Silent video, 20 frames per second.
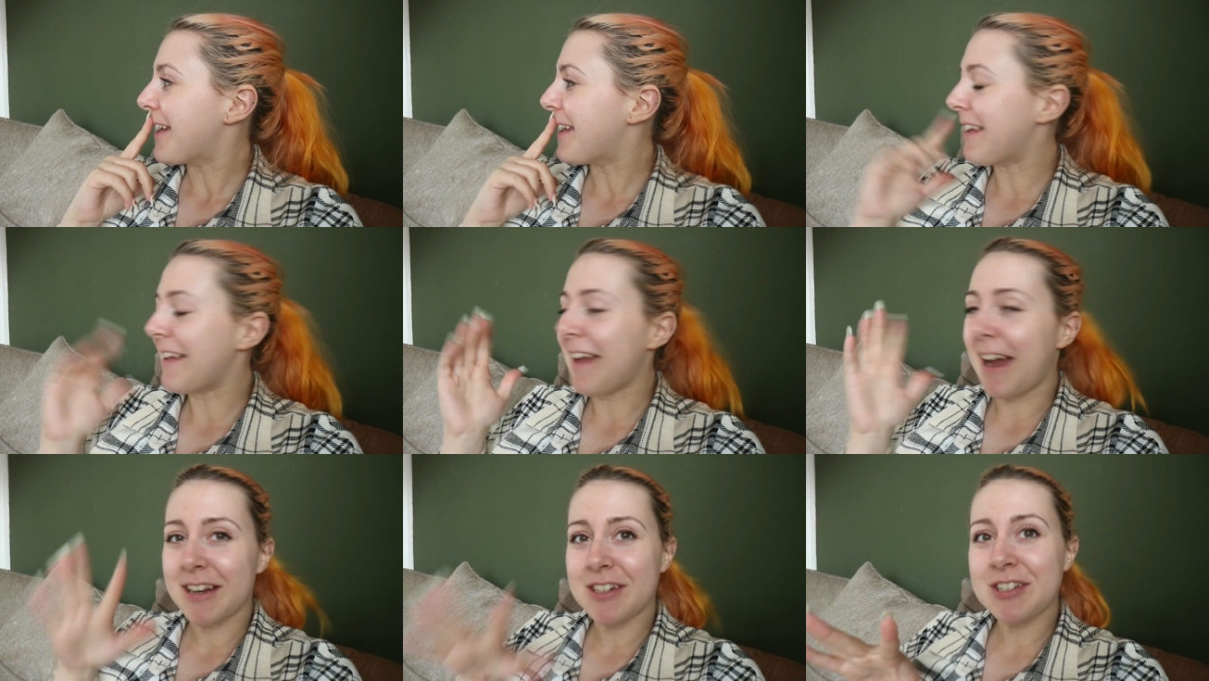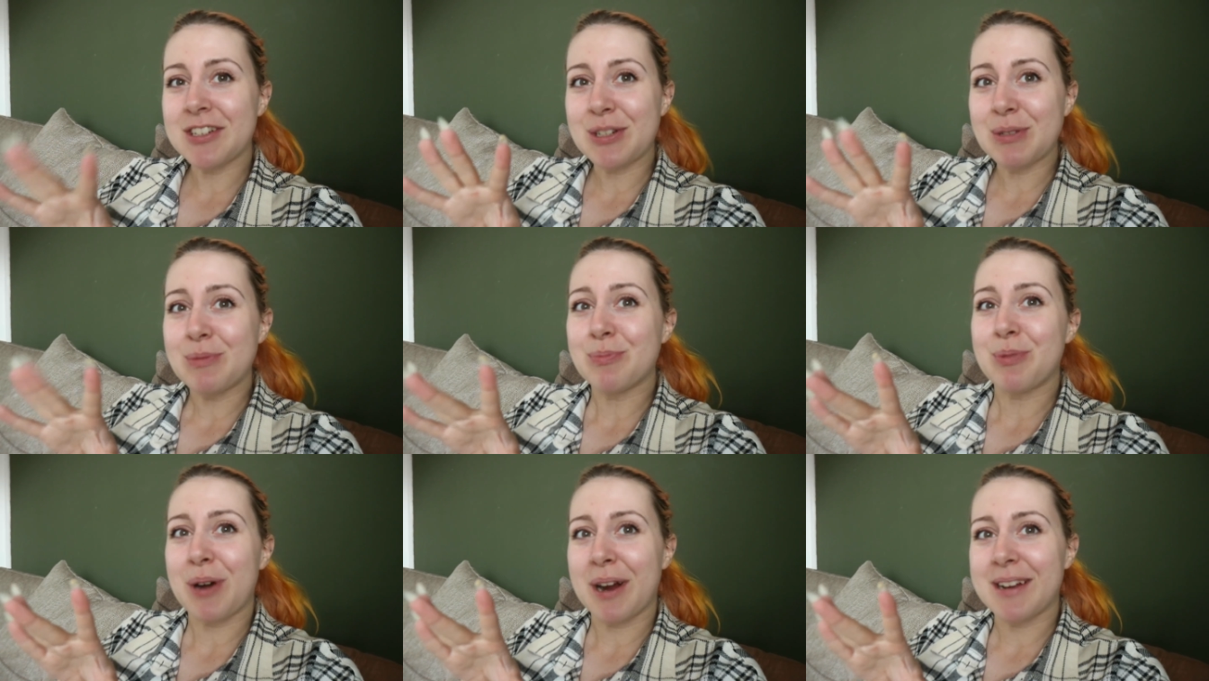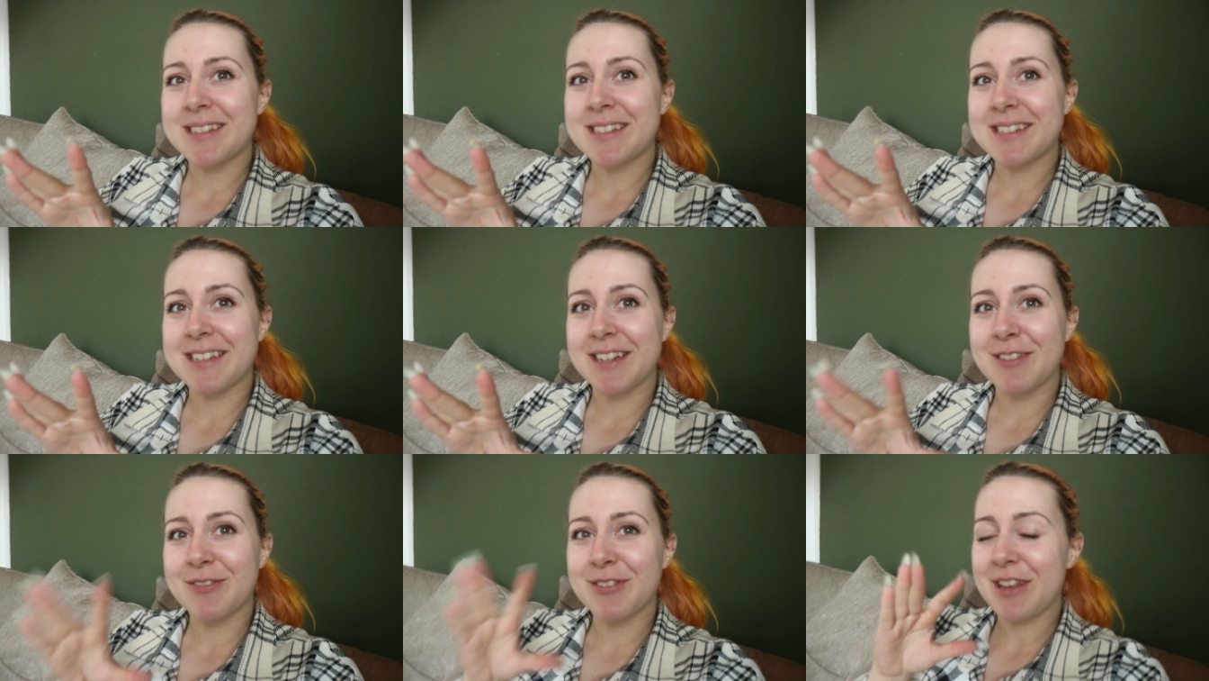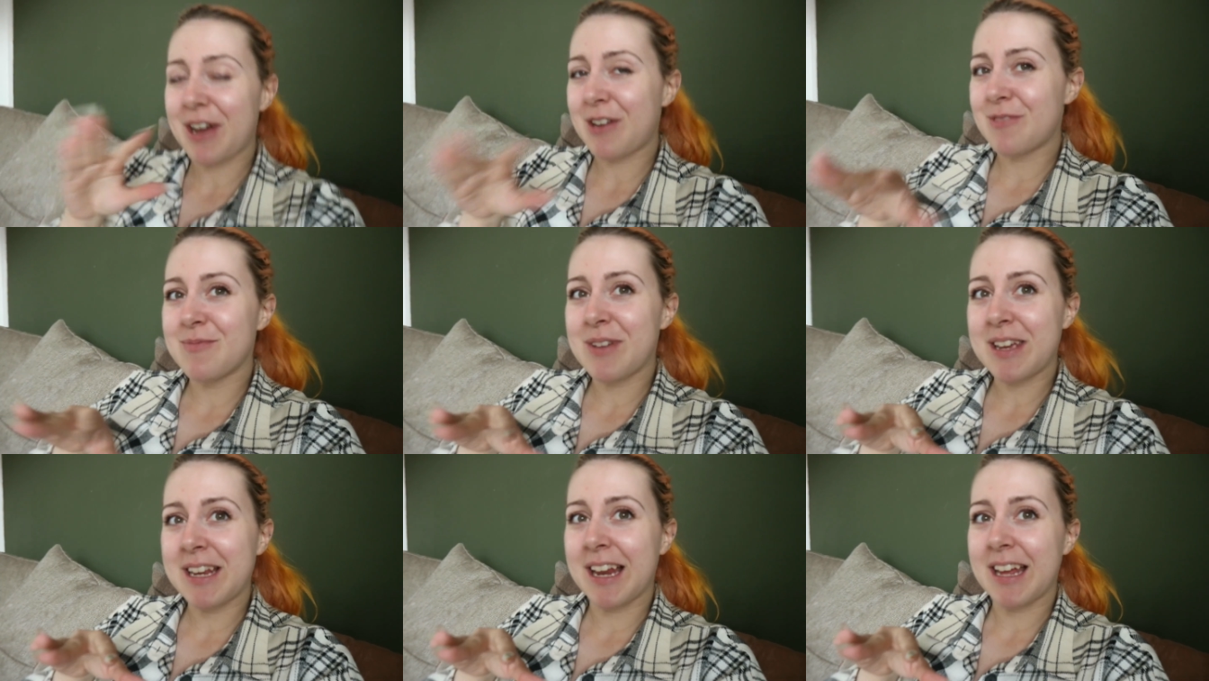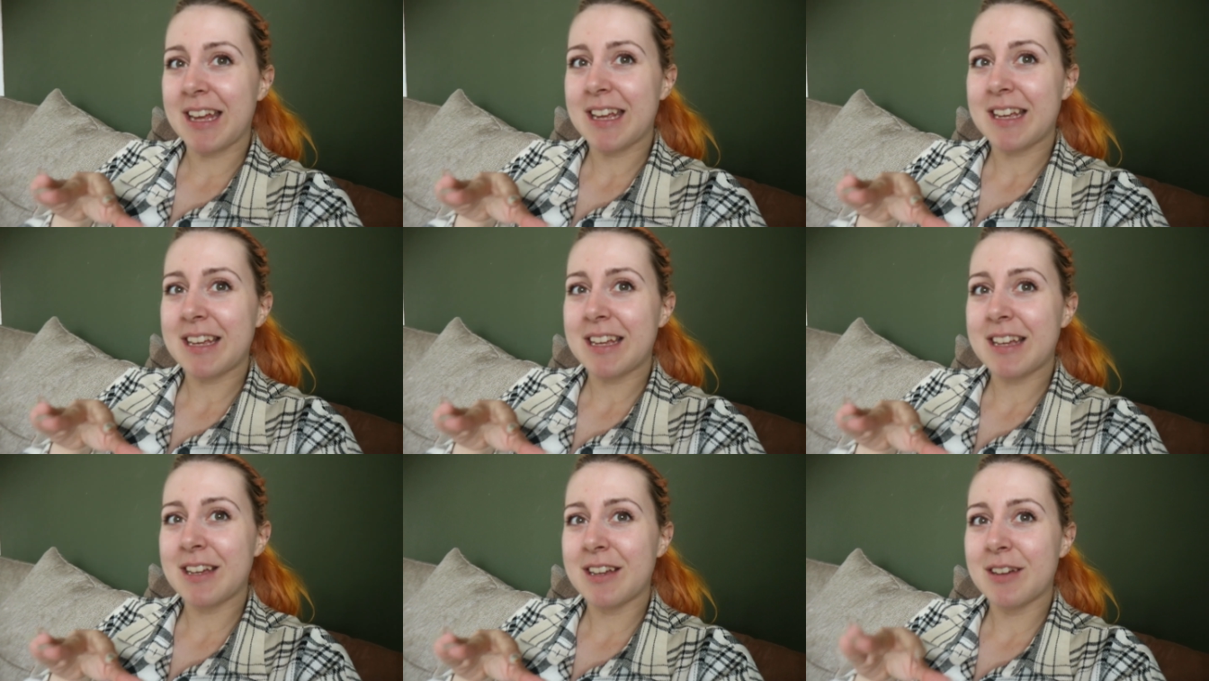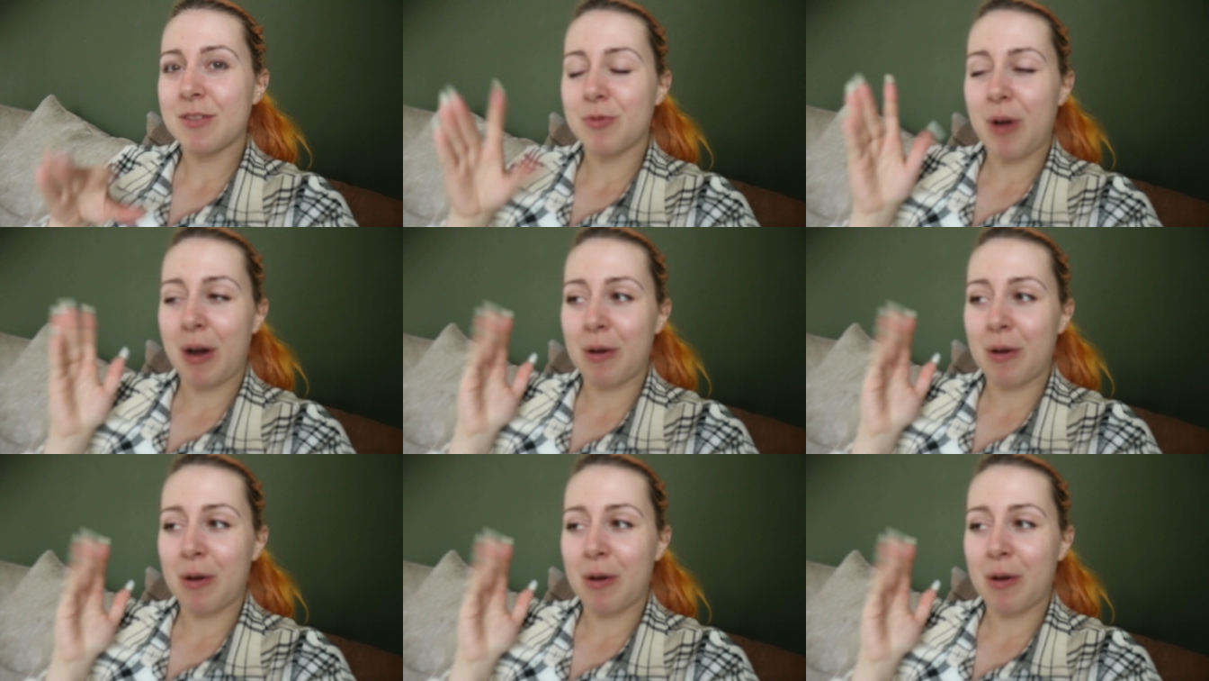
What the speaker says: he actually pressed it without me, like,